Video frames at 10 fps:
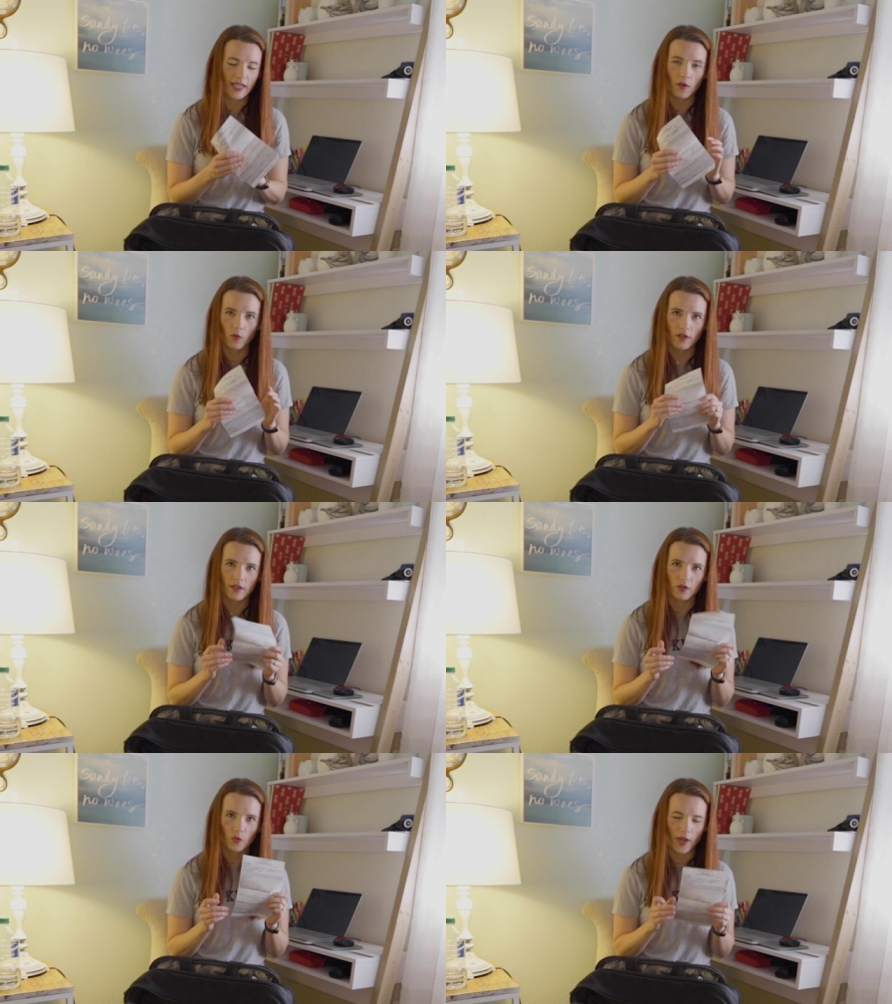take one of the
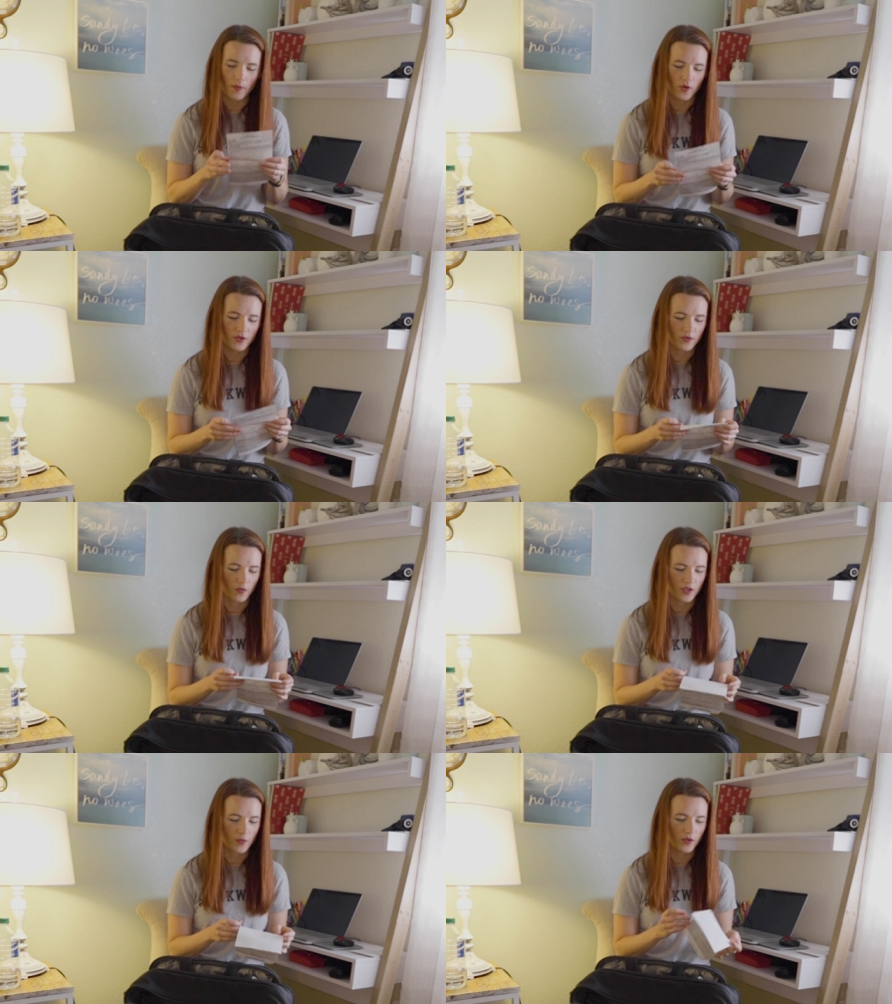little papers, and
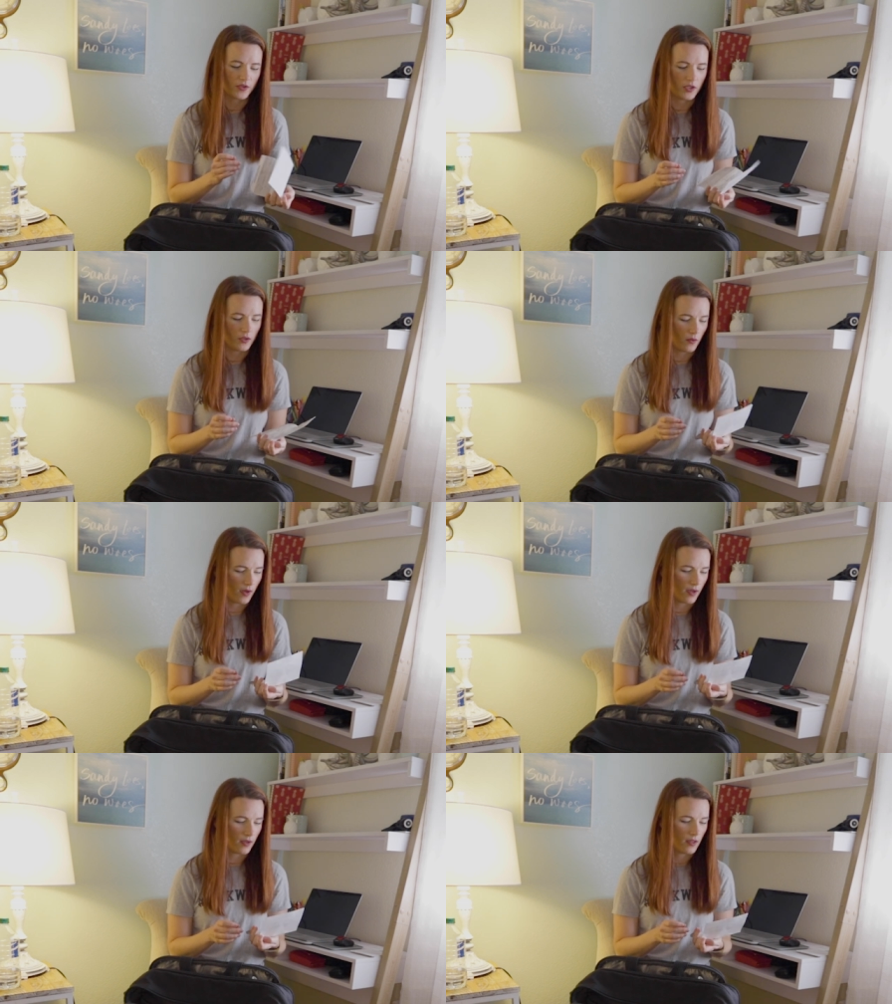we're supposed to
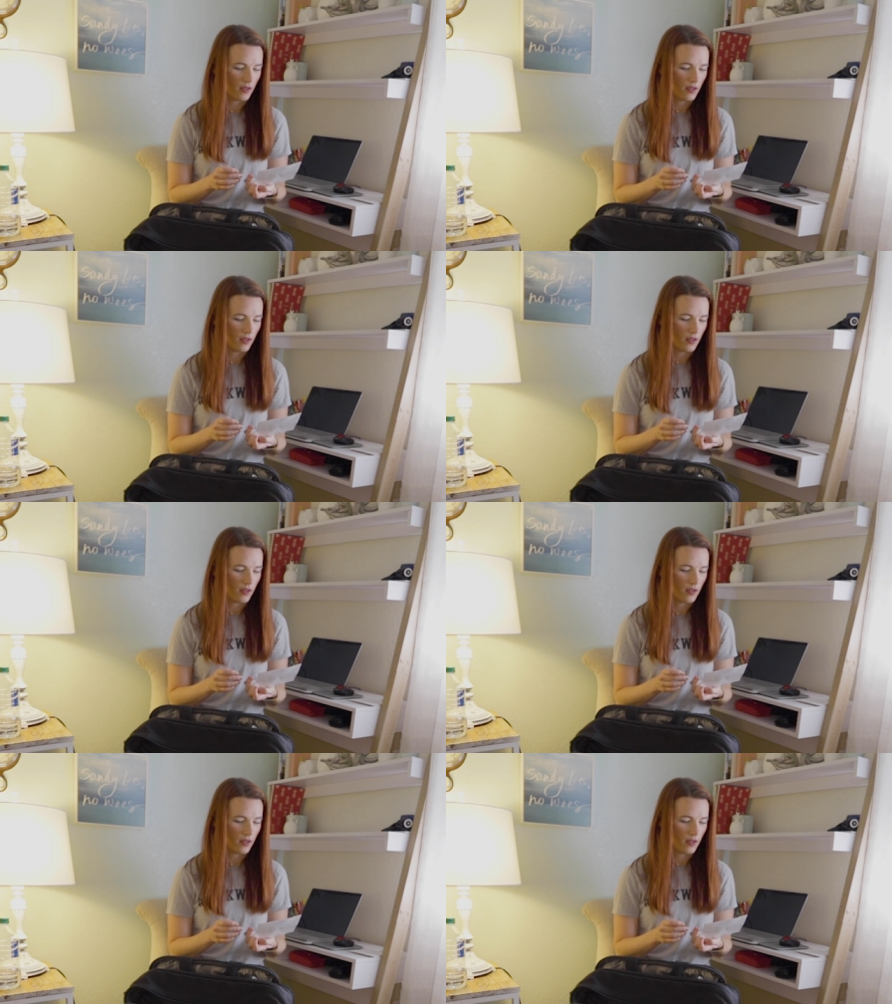uh,